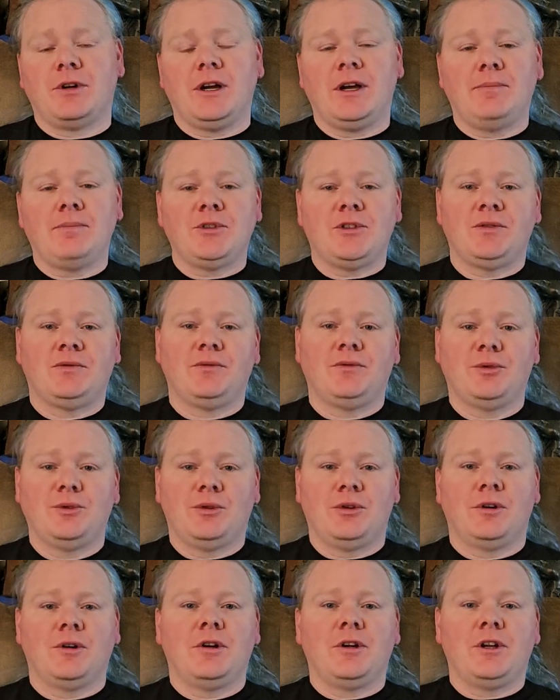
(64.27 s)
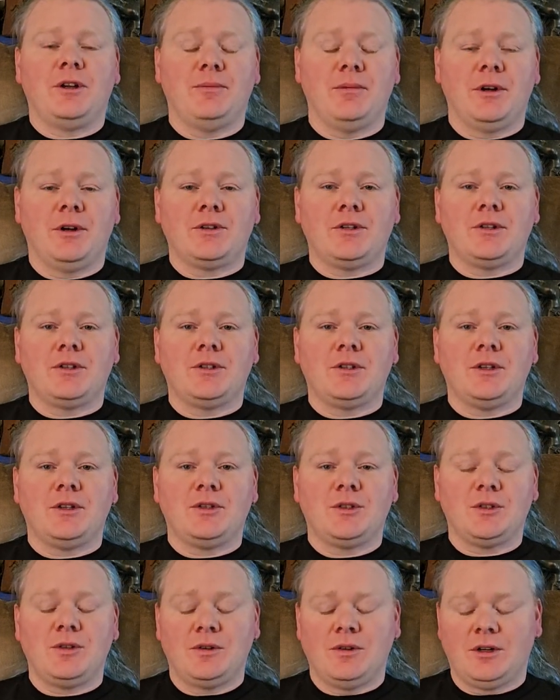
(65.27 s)
preps for emergency
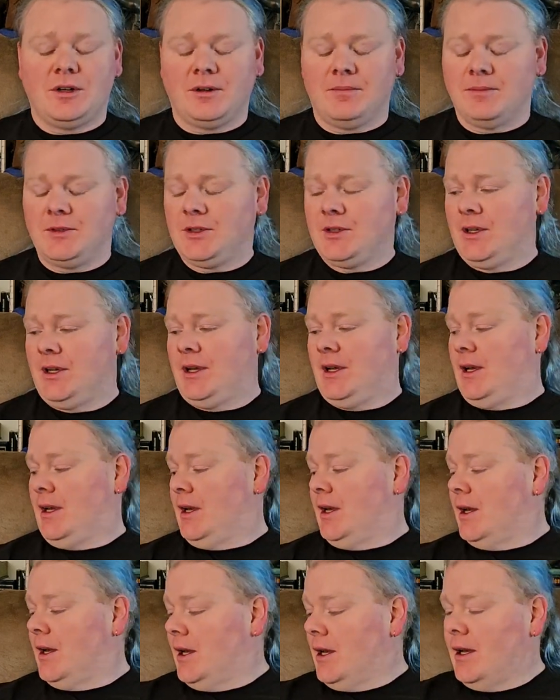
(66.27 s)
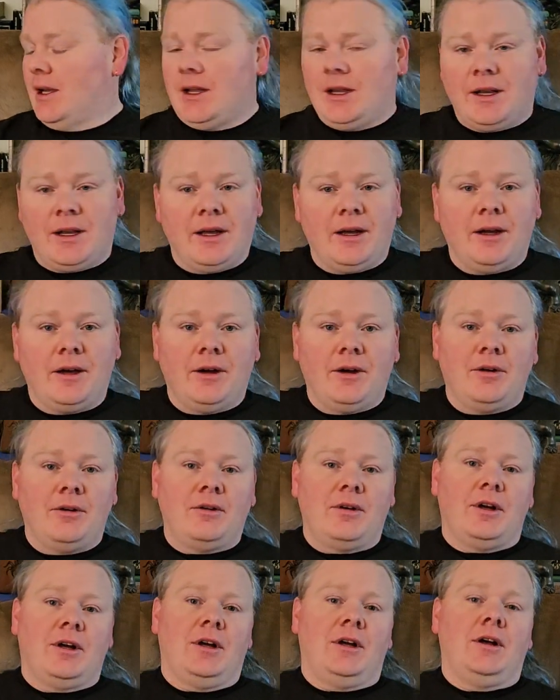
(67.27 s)
storms.
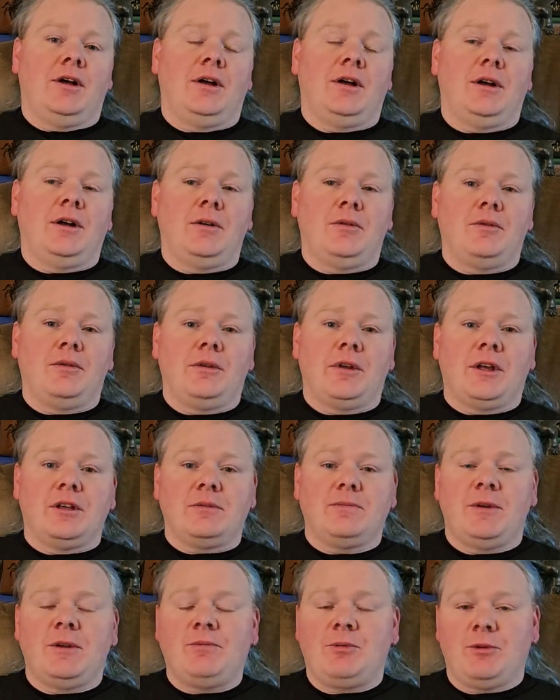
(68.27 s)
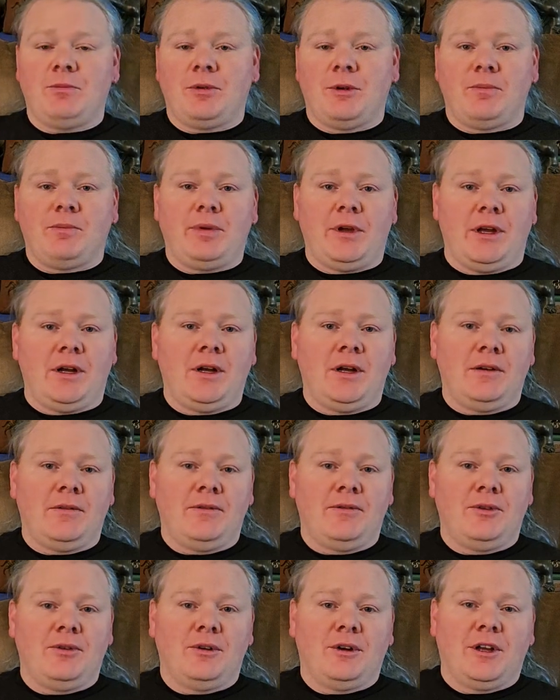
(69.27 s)
Now, as people prepare
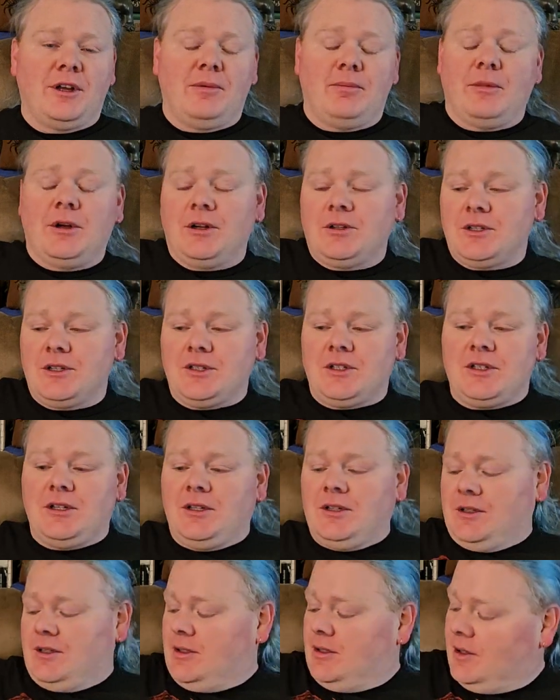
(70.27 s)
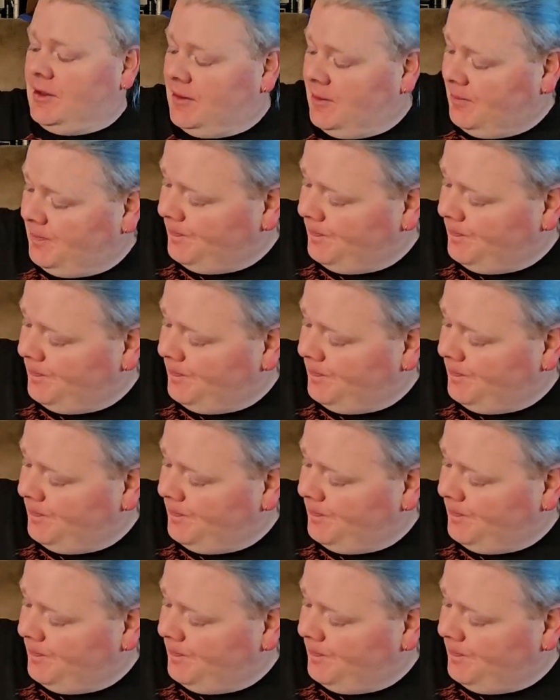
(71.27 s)
for emergencies,